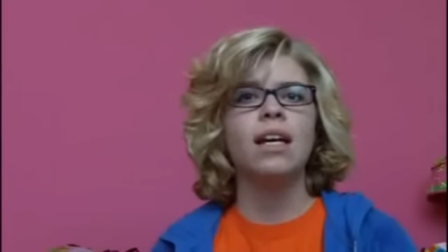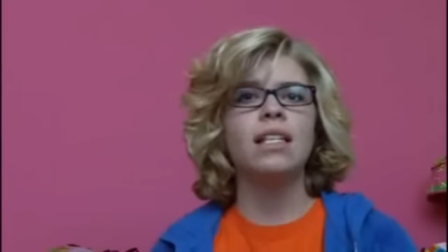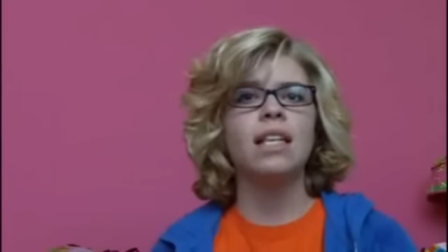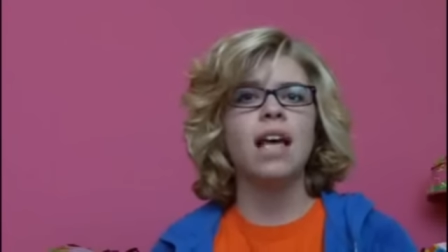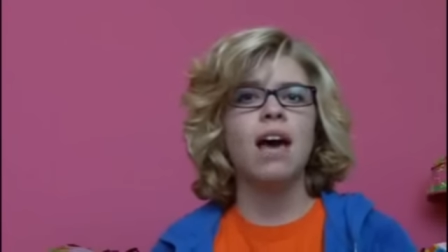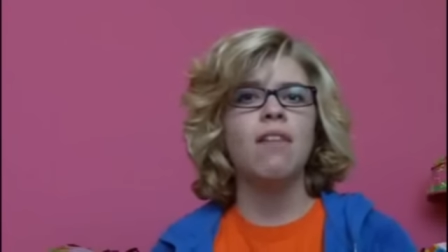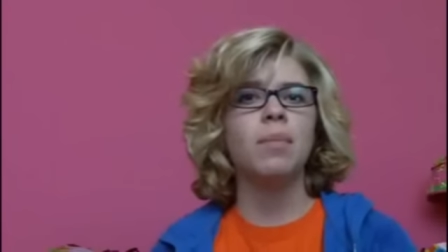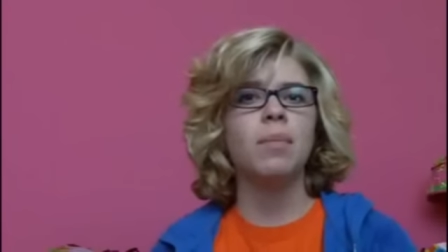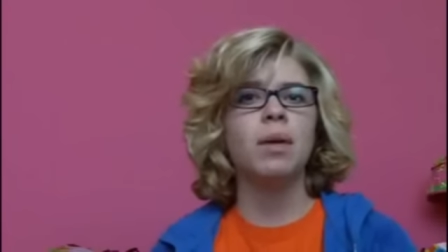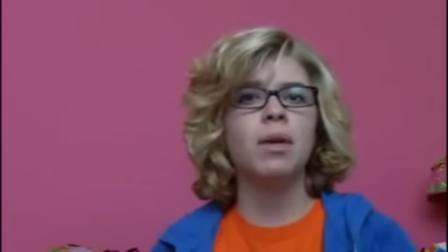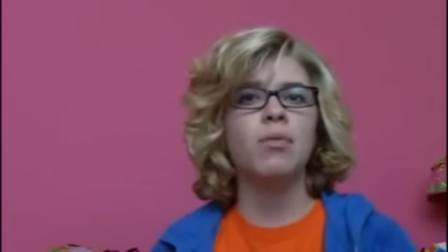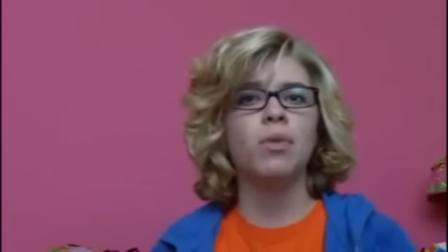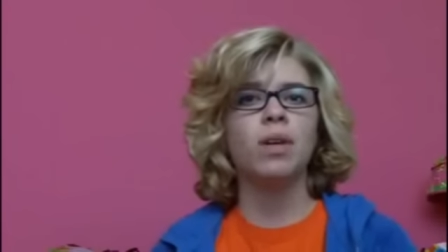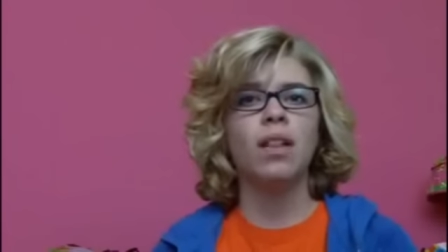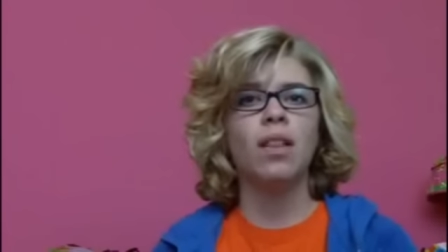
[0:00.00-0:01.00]
is having
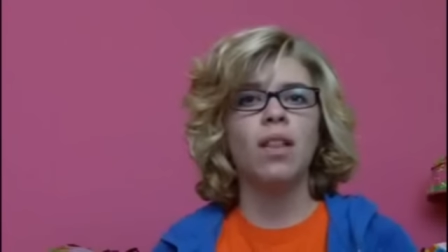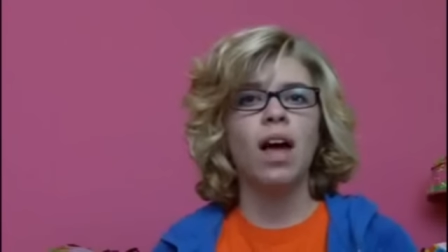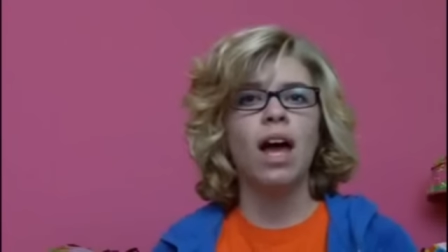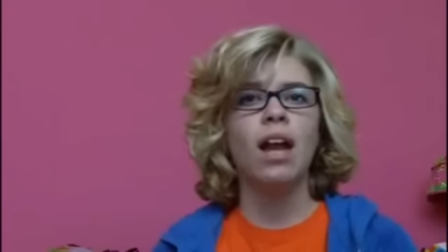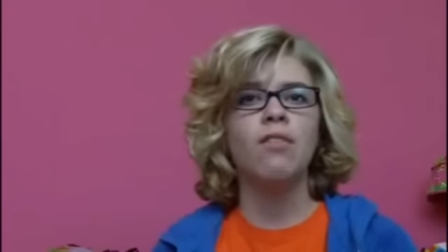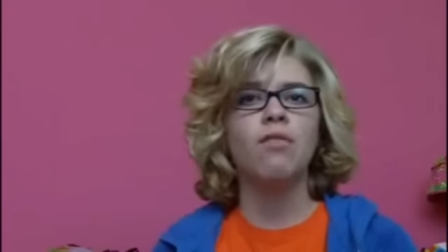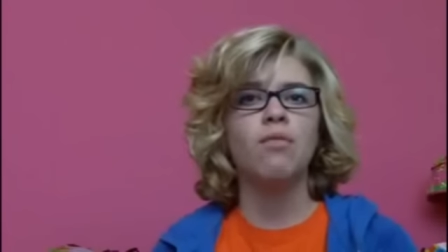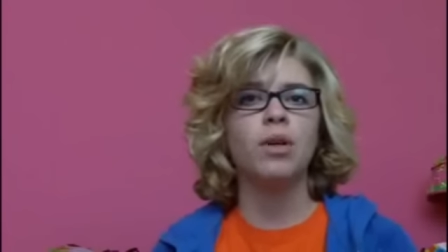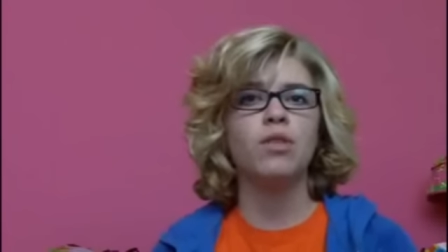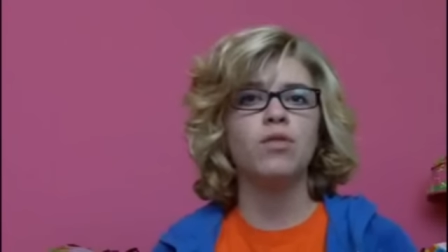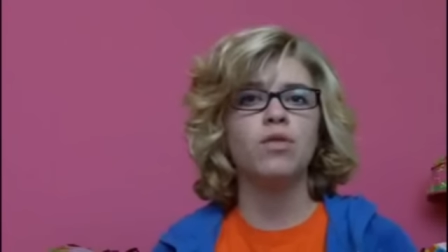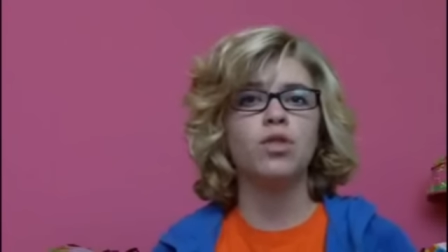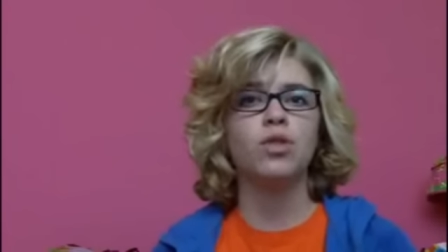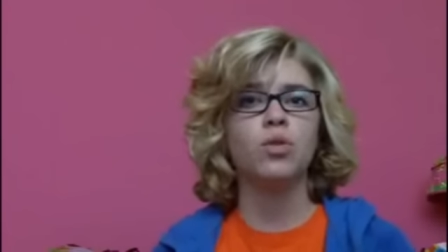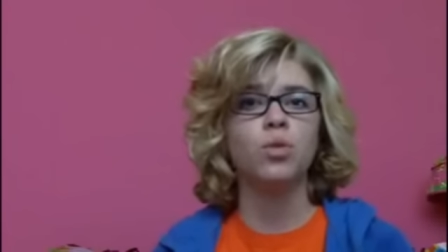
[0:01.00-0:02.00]
me read a lot of
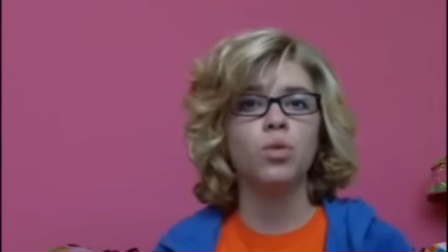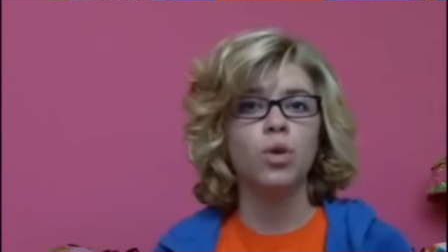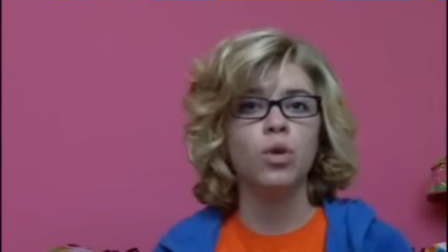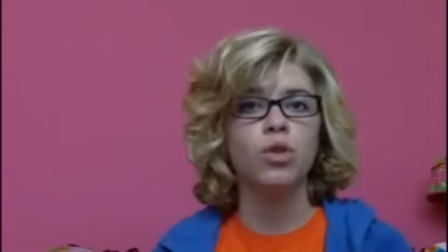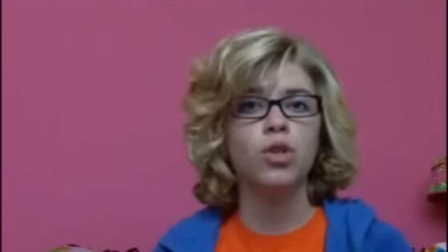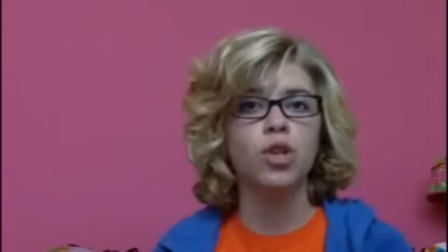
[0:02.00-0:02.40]
books for school.